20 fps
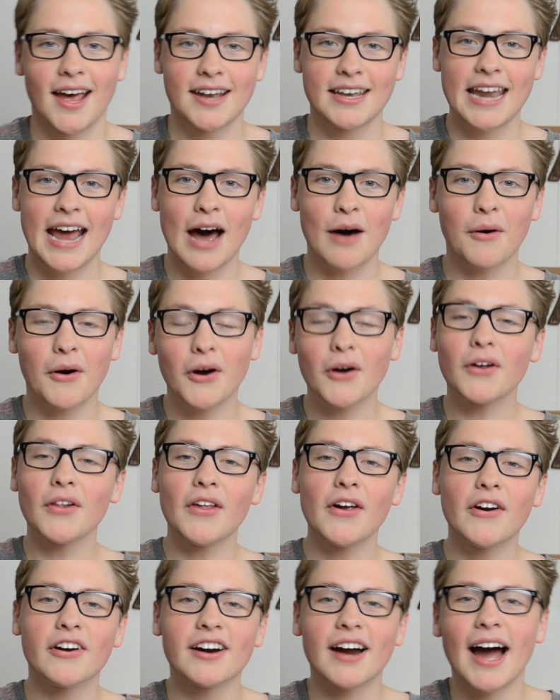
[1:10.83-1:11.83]
Now
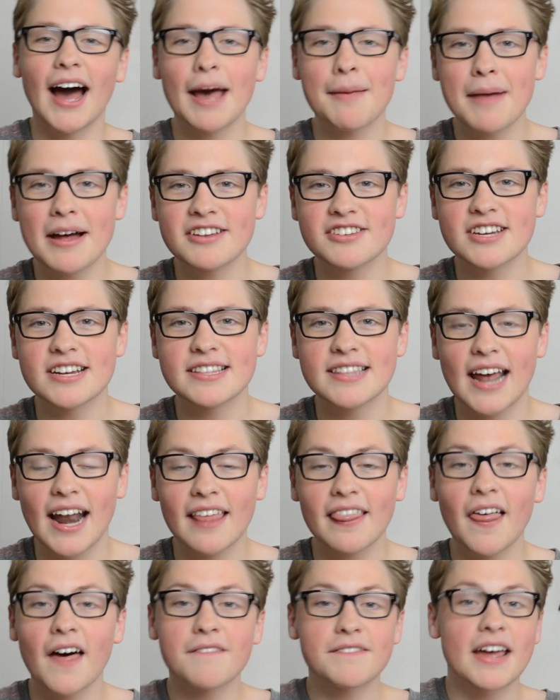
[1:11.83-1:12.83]
earlier I mentioned that I
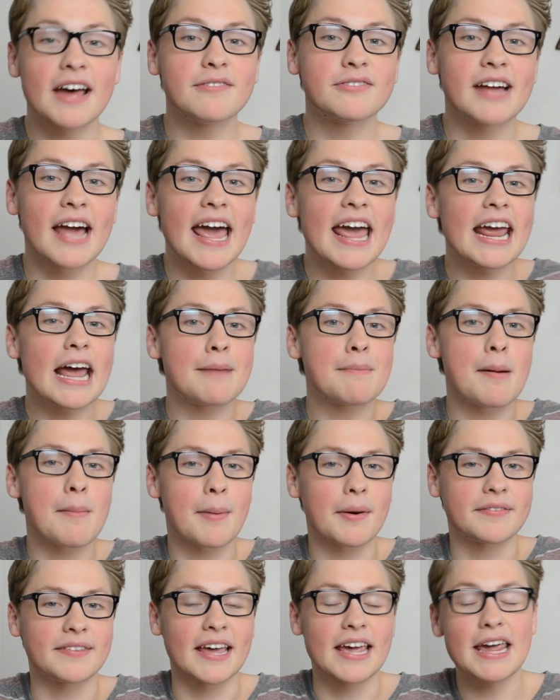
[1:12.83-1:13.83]
love to have cake on my
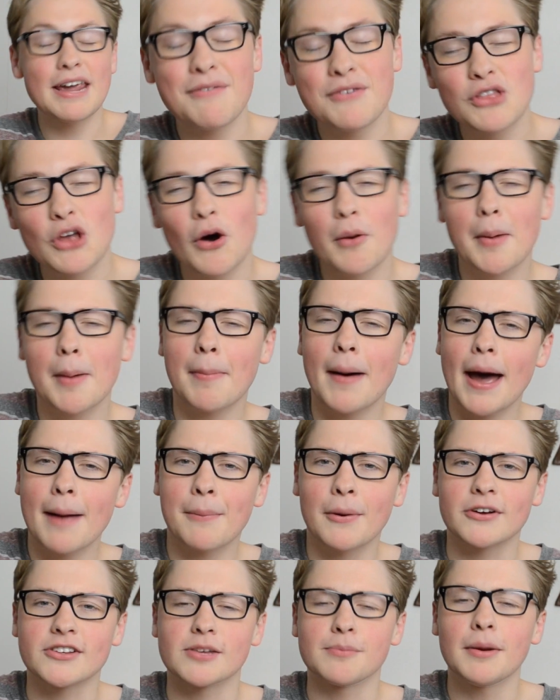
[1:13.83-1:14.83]
birthday even though I'm a pie
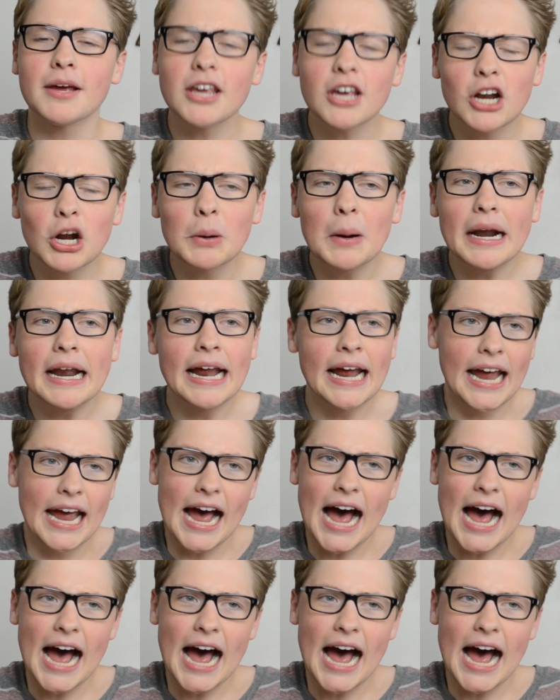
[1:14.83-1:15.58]
person, but you know what?